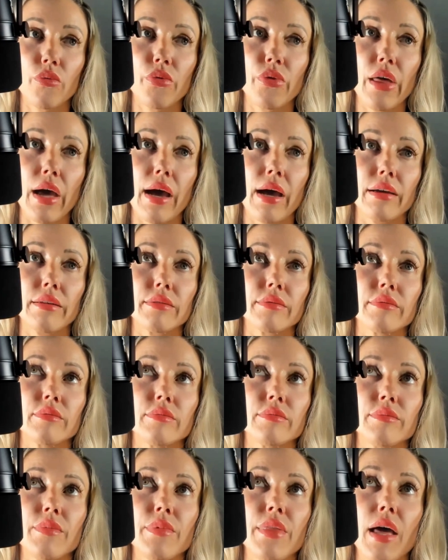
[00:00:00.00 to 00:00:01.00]
that
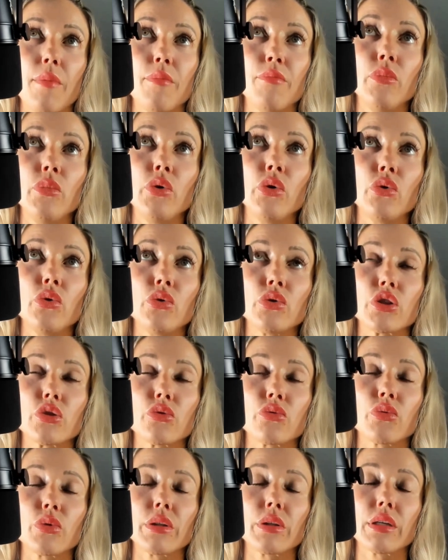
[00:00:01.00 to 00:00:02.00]
mood
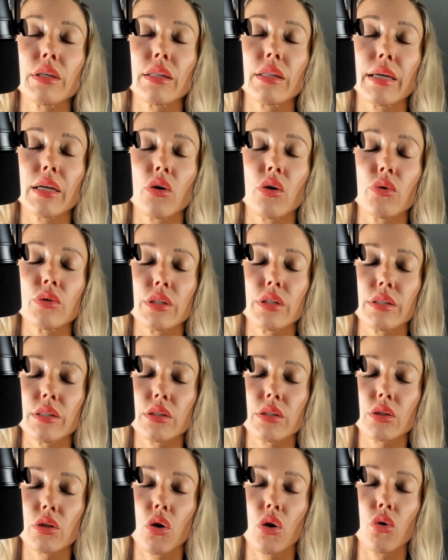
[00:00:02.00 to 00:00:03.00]
to really like go into
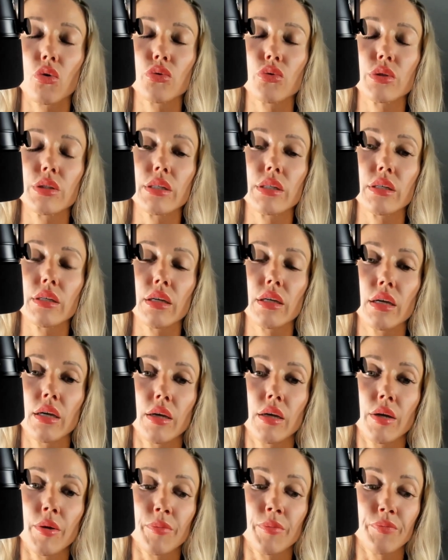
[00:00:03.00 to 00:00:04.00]
this cozy
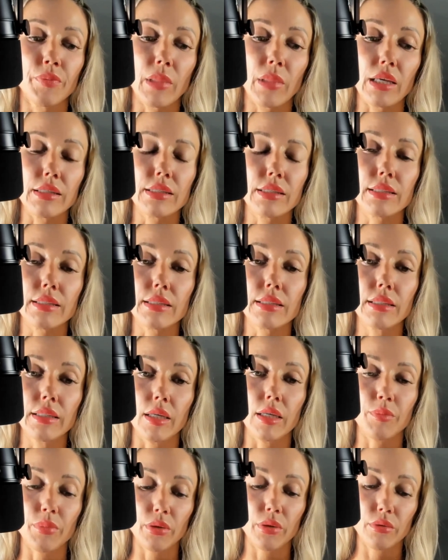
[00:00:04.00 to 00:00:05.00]

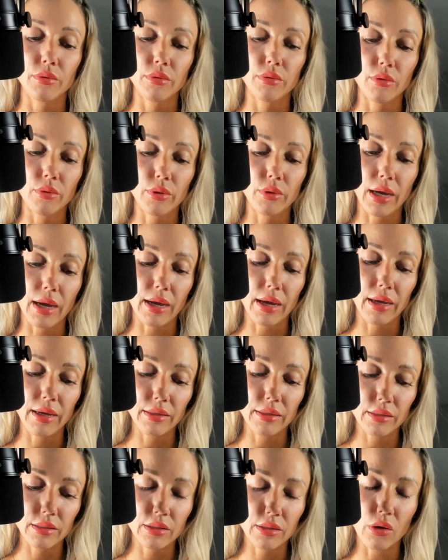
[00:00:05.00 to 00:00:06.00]
sleep.
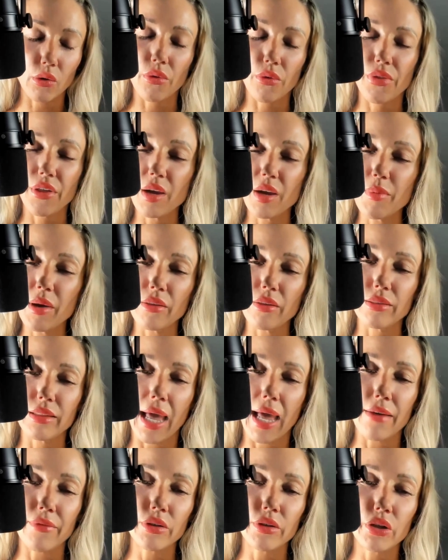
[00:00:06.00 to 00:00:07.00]
Okay. So think about
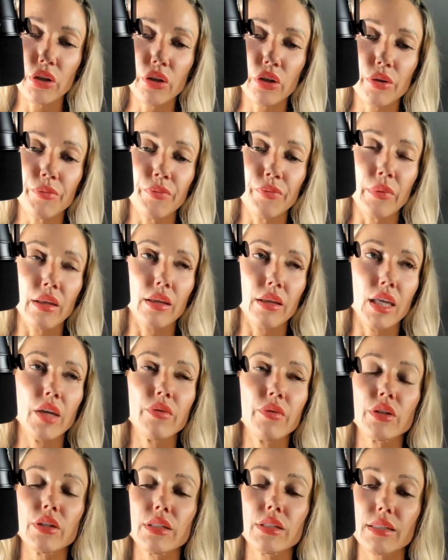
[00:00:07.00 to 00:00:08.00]
lavender,
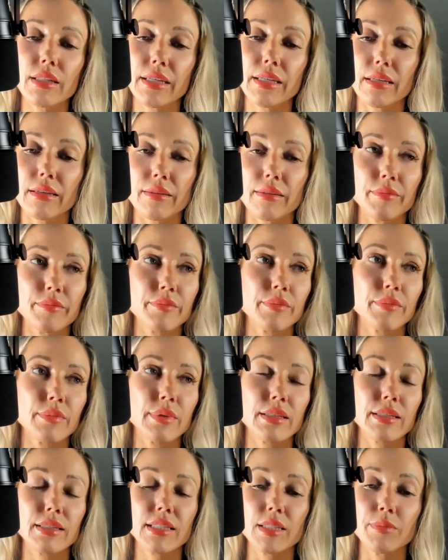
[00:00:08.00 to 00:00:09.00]
even just like
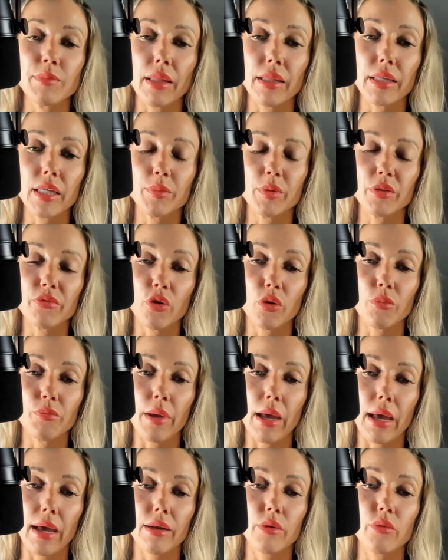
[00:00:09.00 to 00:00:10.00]
smelling it before
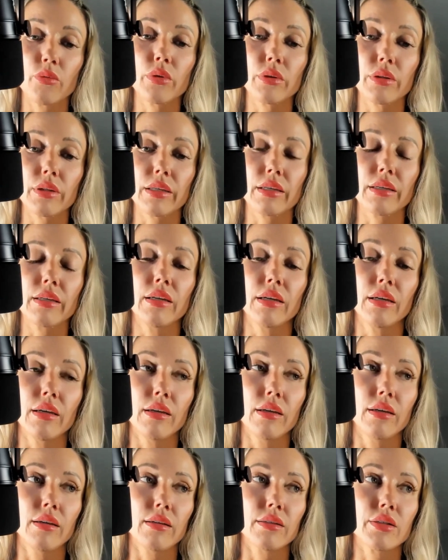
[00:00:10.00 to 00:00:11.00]
bed really
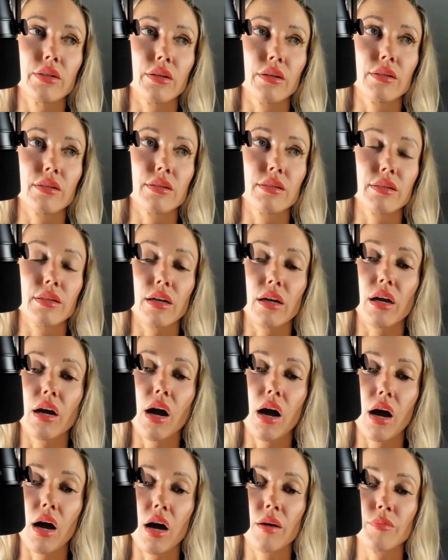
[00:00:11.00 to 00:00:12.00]
just
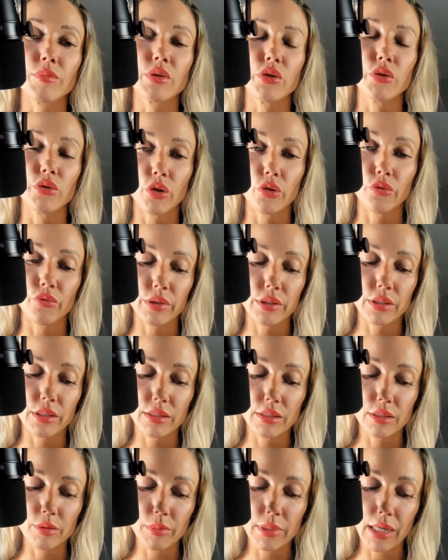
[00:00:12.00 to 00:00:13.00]
calms your nervous
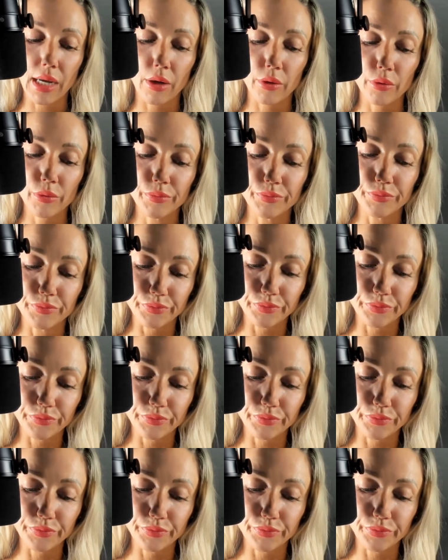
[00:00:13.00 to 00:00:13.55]
system down.